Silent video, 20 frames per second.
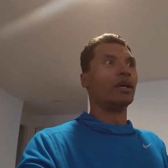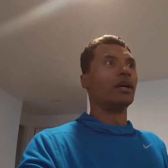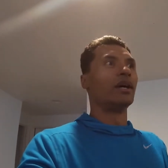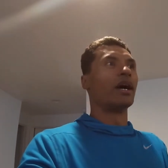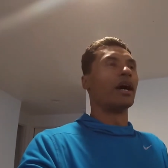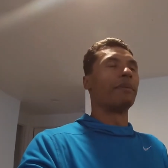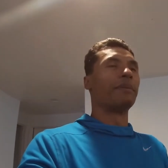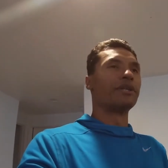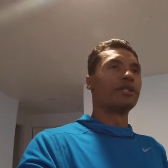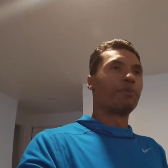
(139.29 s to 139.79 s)

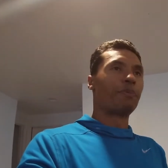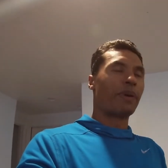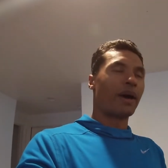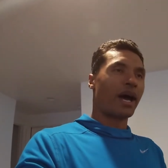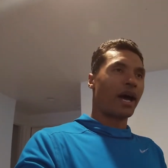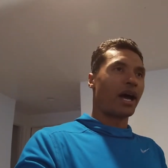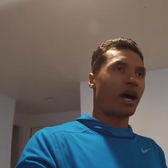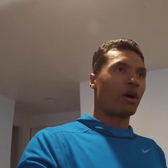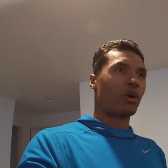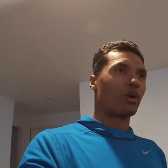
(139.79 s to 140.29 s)
how much
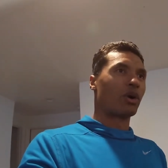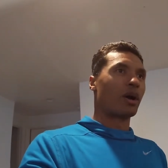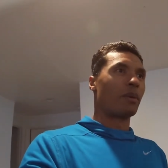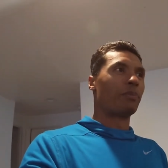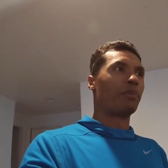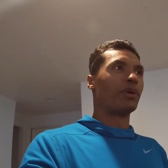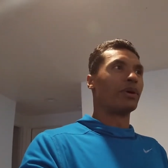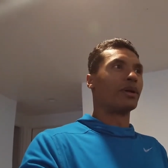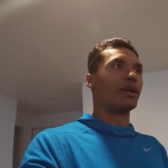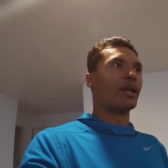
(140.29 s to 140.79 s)
power I'm
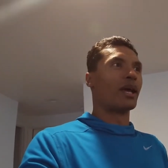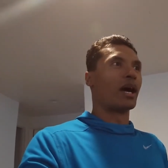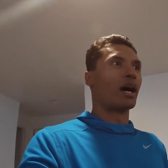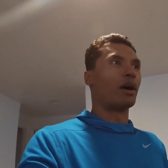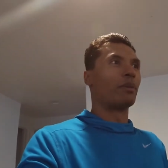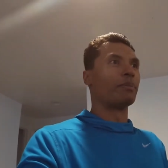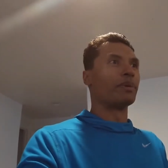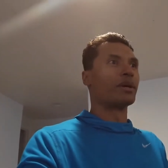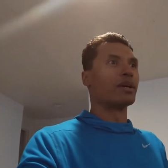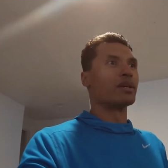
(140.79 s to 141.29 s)
putting
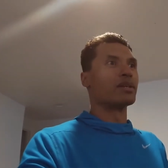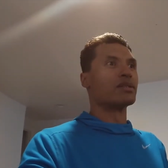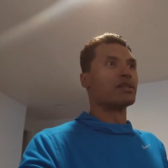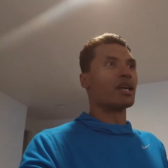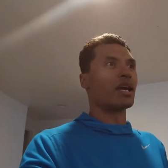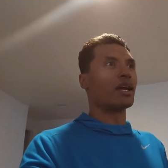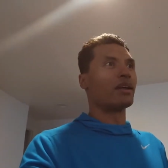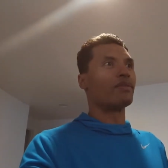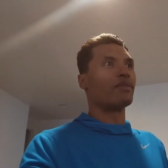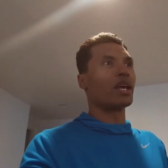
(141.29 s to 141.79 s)
out, because
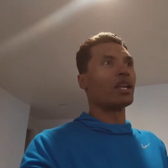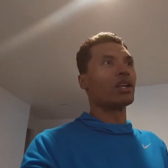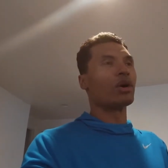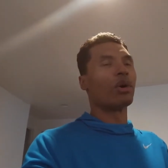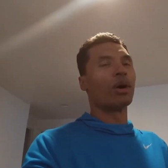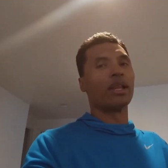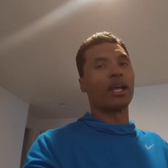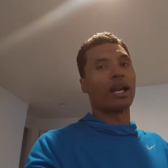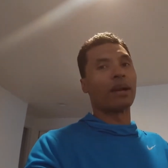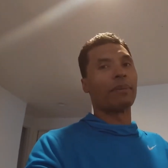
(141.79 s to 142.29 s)
they know
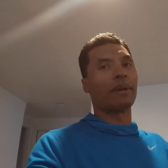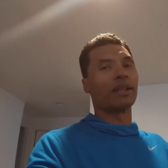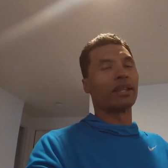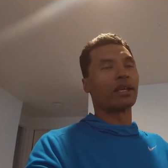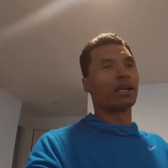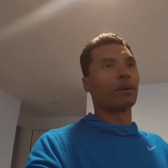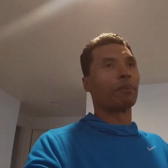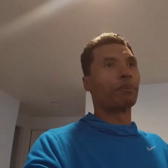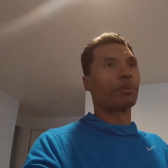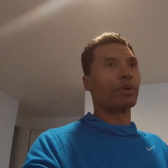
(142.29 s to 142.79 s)
a lot about the
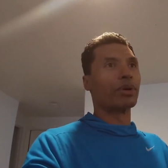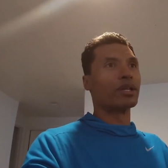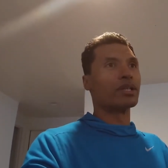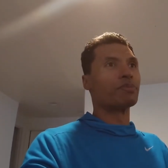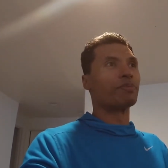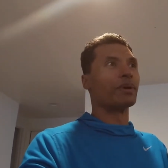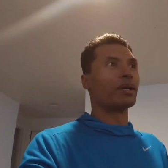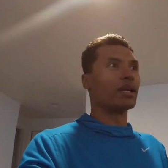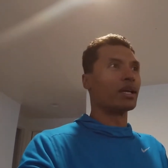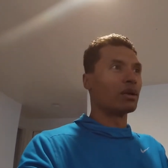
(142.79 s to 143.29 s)
Caprice,
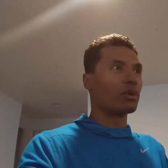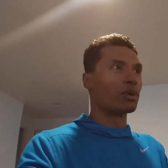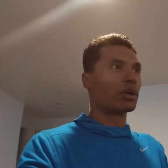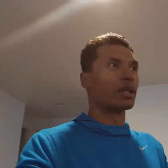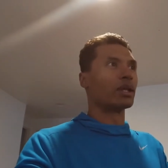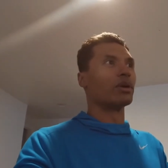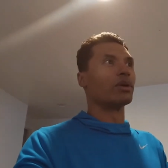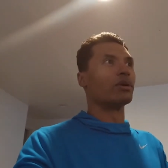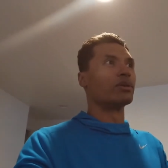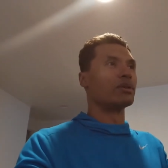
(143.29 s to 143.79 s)
but he
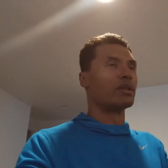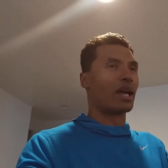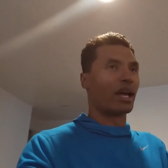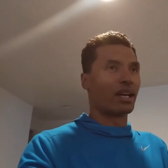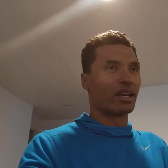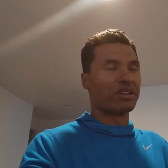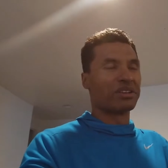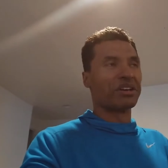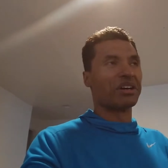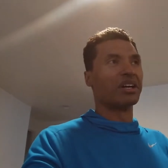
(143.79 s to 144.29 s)
really
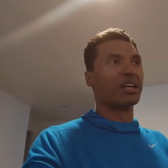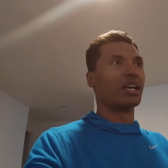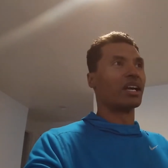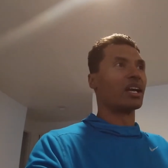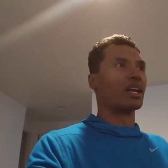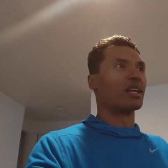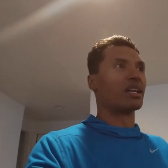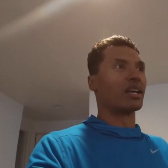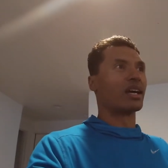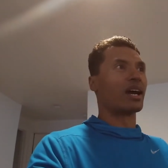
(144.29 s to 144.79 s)
dug
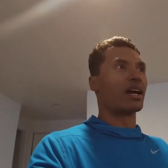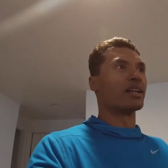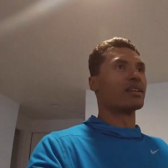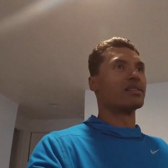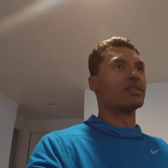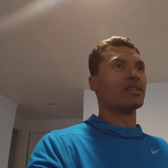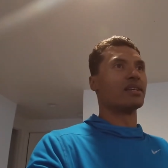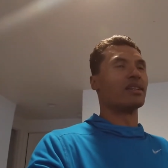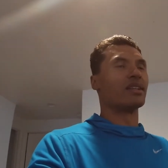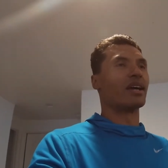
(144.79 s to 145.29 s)
in to kind of
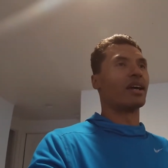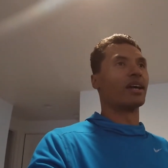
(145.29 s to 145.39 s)
see